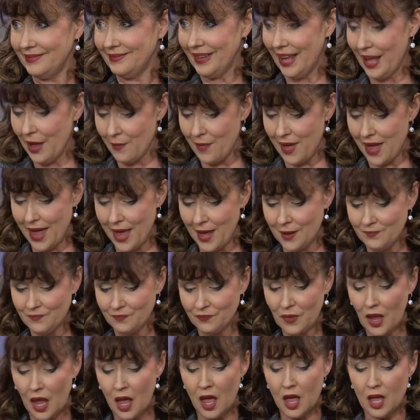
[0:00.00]
Amen?
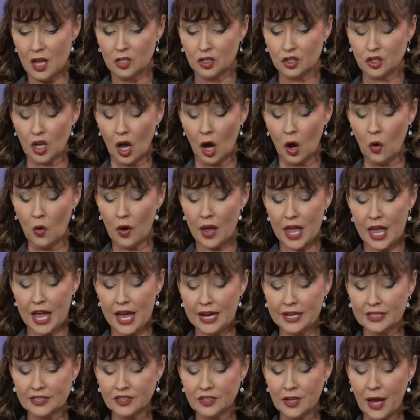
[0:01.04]
So
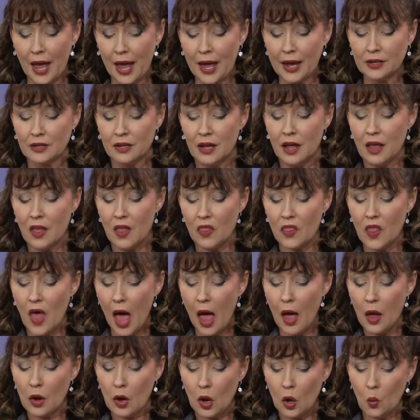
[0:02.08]
he said
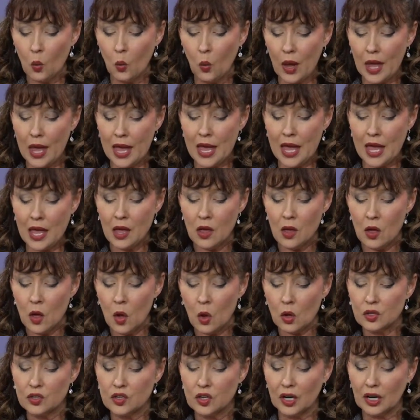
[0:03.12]
that we
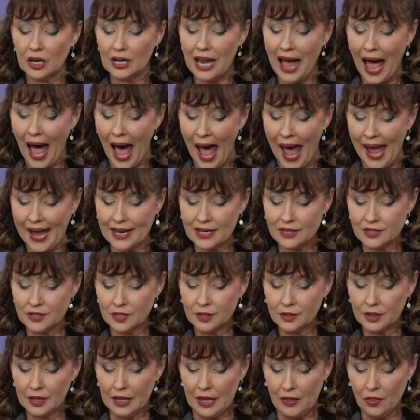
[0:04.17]
delight
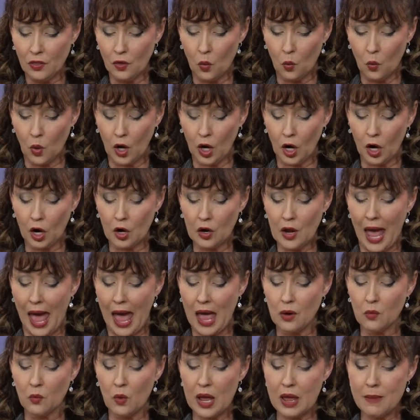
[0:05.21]
in the word
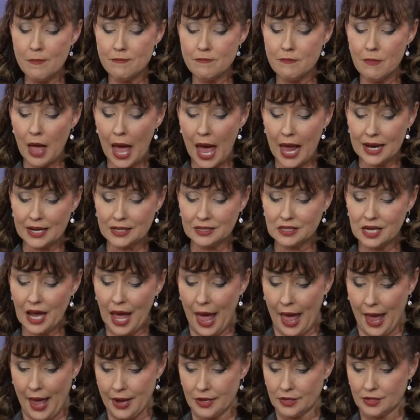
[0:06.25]
and we
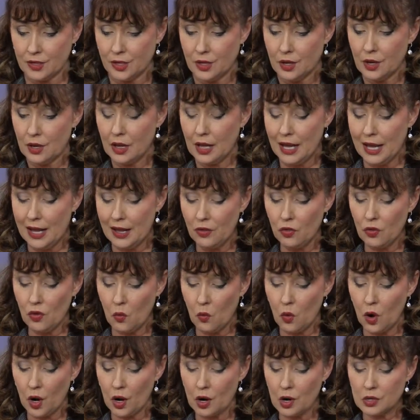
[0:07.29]
meditate in the
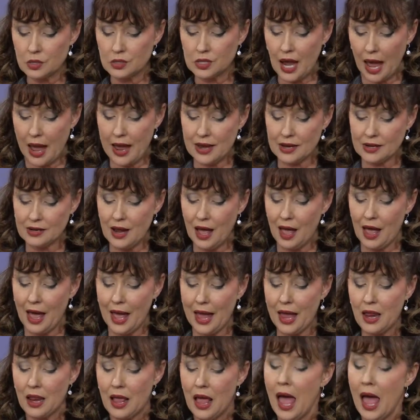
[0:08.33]
word day and night.